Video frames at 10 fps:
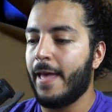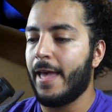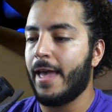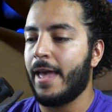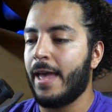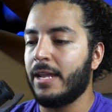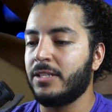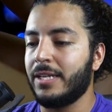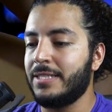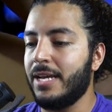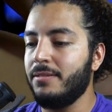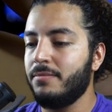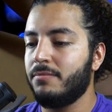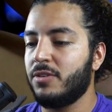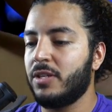And click
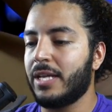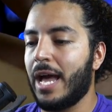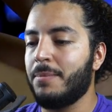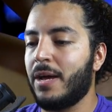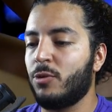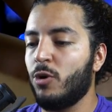done. click I'm not a